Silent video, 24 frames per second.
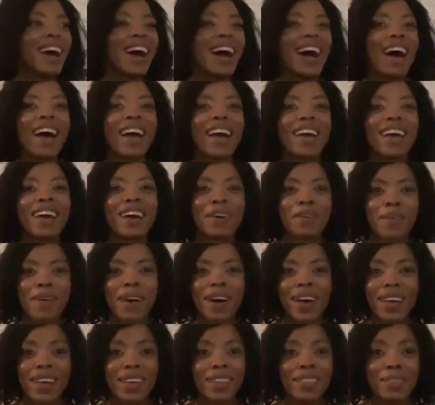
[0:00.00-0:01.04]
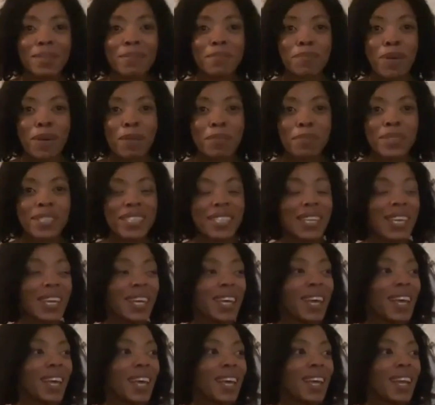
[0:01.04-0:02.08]
I acquired the
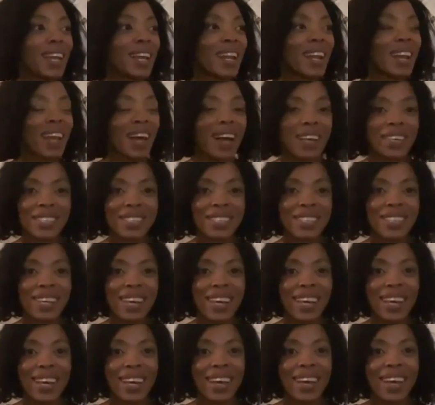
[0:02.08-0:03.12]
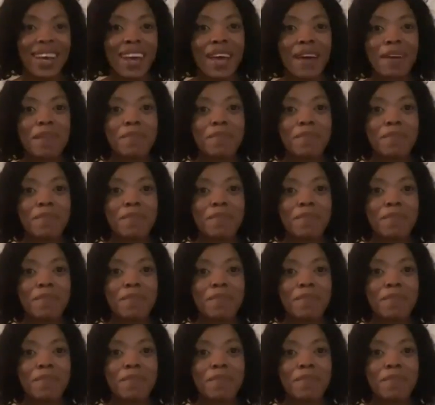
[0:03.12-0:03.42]
property last year,